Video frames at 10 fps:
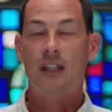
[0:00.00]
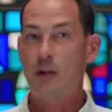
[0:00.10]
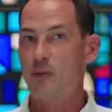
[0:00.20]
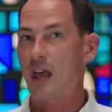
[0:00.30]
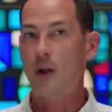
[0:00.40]

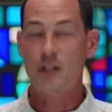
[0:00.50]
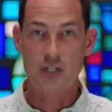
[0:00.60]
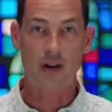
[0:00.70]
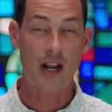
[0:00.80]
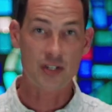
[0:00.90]
like without
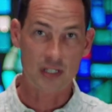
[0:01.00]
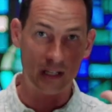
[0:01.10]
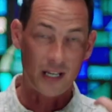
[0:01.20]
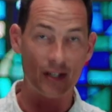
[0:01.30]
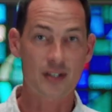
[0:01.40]
distraction,
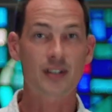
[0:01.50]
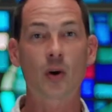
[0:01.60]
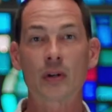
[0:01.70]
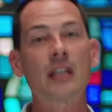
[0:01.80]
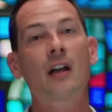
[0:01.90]
and I just
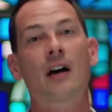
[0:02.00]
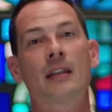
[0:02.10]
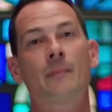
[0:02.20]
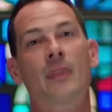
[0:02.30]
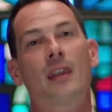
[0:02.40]
hone in on
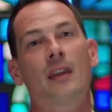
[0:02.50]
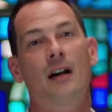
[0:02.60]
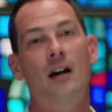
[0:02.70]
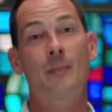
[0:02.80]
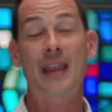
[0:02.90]
it.
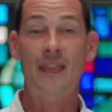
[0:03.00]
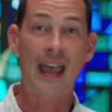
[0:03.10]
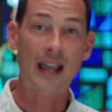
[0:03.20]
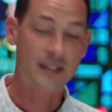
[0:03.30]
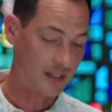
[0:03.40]
And
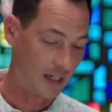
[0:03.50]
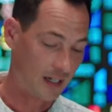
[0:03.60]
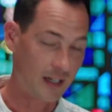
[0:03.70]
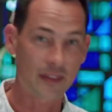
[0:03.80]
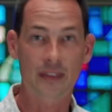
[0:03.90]
that's
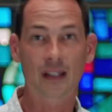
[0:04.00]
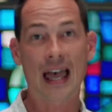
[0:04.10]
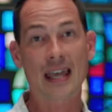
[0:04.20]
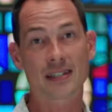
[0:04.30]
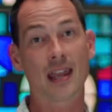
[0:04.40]
The
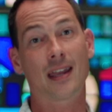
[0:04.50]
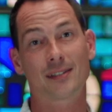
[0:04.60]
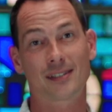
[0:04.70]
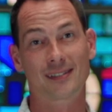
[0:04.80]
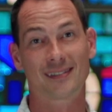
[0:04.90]
Last
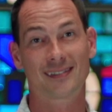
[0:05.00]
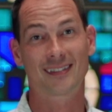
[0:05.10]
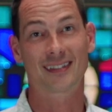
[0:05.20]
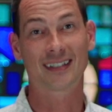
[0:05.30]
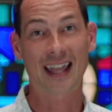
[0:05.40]
Dance.
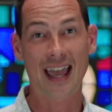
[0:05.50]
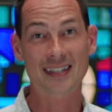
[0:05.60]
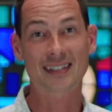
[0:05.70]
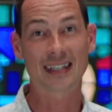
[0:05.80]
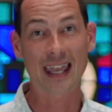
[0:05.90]
The
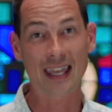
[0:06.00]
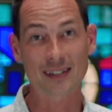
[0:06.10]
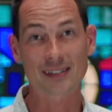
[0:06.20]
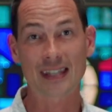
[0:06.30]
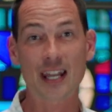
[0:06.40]
Last
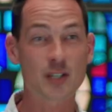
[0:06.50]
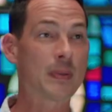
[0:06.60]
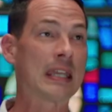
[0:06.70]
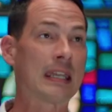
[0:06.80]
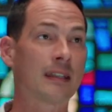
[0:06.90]
Dance. That has
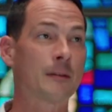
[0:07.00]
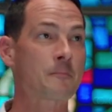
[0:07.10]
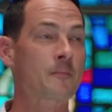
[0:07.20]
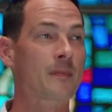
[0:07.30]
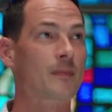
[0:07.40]
been,
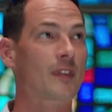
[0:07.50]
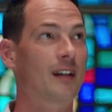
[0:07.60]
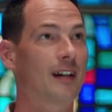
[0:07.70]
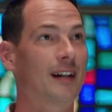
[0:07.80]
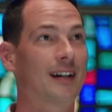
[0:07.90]

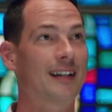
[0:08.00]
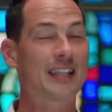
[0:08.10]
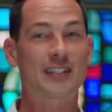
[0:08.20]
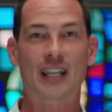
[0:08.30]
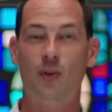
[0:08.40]

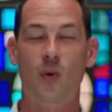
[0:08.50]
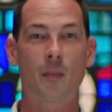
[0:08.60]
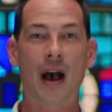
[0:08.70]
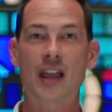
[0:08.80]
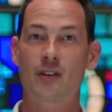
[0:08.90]
it's like a
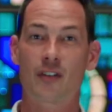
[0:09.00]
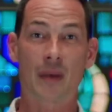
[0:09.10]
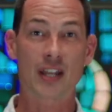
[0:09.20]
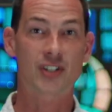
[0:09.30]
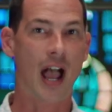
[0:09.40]
reminder of
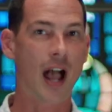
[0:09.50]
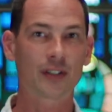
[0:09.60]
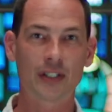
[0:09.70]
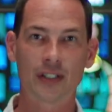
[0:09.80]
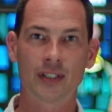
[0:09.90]
my
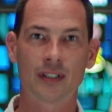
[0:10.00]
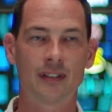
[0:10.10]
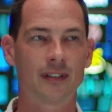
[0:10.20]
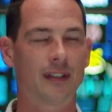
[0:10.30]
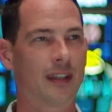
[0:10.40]

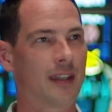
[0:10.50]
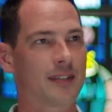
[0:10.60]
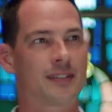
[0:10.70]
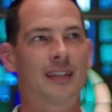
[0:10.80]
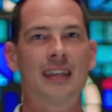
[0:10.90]
childhood.
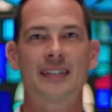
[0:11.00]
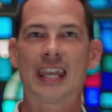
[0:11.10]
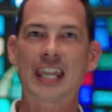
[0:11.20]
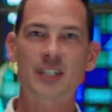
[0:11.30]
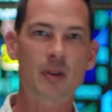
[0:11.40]
It
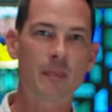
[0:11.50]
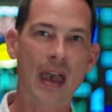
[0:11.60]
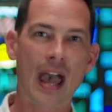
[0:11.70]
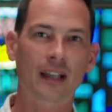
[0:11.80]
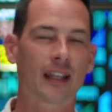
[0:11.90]
takes me
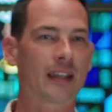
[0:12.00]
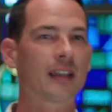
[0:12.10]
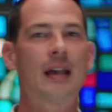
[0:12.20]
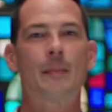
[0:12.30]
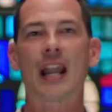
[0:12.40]
back,
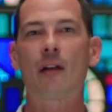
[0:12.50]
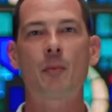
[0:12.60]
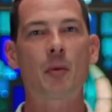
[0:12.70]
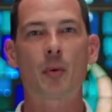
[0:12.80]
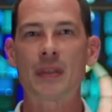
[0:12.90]
like, man, I
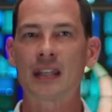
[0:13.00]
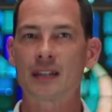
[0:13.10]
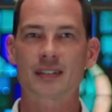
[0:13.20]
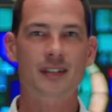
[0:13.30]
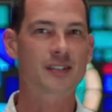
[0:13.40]
remember being in
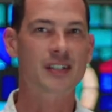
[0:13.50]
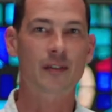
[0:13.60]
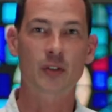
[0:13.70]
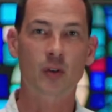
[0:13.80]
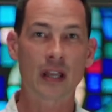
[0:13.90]
sixth and
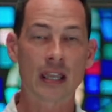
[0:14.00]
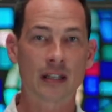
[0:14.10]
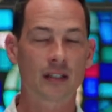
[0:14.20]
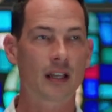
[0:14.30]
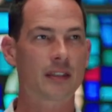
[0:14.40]
seventh grade,
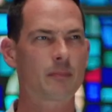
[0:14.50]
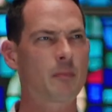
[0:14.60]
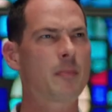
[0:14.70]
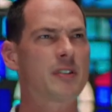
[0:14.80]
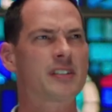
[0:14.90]
and I
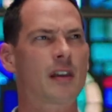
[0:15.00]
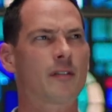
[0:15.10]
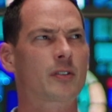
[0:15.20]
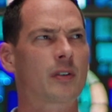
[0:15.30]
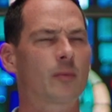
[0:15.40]
maybe
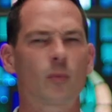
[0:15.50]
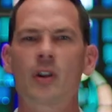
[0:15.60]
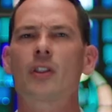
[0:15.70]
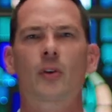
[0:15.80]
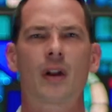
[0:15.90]
seventh grade,
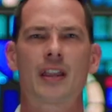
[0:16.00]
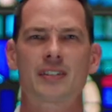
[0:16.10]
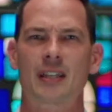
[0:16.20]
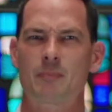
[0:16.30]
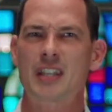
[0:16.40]
one of the greats.
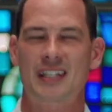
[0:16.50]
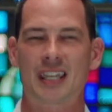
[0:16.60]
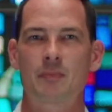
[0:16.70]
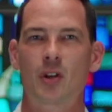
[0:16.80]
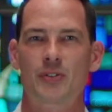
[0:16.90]
Like, I was
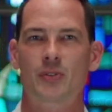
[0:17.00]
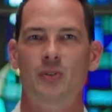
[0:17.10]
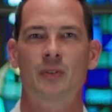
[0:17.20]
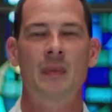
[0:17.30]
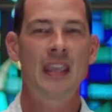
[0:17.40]
like in middle
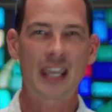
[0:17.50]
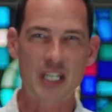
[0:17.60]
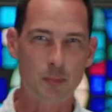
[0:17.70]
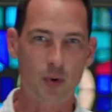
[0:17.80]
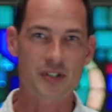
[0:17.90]
school,
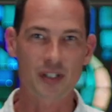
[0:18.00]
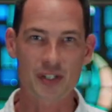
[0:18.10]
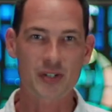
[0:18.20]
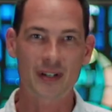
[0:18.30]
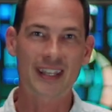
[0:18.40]
and Sports
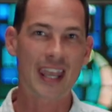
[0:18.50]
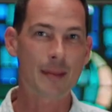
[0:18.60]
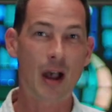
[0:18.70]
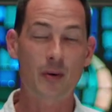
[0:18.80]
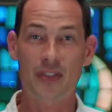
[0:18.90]
Illustrated
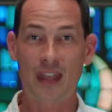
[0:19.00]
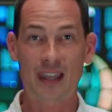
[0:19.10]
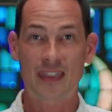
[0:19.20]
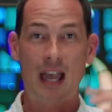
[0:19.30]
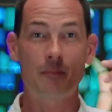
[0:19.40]
came out with
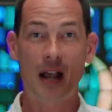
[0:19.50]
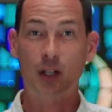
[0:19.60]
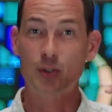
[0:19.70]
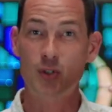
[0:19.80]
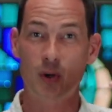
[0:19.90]
like that
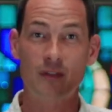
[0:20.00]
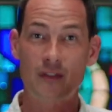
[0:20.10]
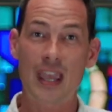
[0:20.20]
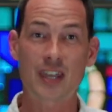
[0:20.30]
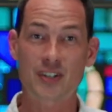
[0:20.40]
Michael Jordan
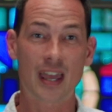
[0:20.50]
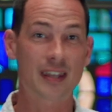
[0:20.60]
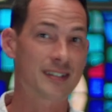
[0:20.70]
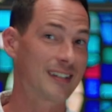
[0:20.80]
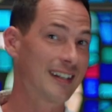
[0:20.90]

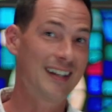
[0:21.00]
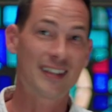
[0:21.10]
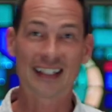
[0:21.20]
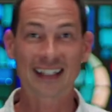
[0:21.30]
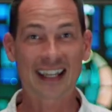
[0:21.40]
VHS
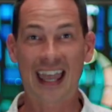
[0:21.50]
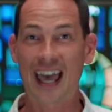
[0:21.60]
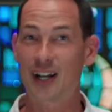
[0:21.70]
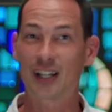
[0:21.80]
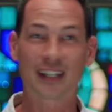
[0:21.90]
that like
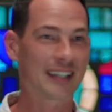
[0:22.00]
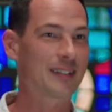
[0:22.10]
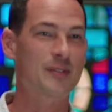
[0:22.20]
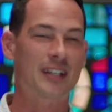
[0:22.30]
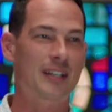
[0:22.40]
had all, like,
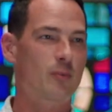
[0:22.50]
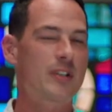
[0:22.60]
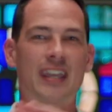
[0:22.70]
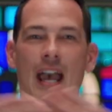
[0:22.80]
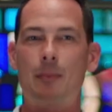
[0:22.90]
it was like
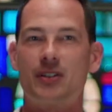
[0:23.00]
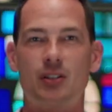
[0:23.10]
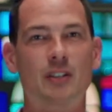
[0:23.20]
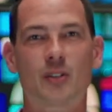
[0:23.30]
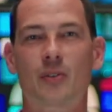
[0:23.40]
recapped his
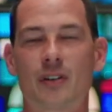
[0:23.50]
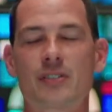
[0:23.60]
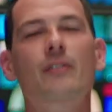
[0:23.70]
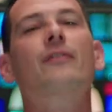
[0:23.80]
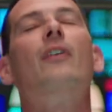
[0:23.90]
career
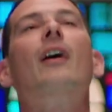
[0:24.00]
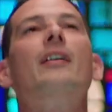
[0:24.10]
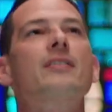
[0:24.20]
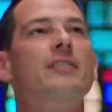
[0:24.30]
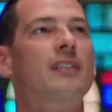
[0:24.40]
so far.
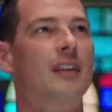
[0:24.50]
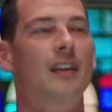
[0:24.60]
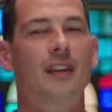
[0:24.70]
Just,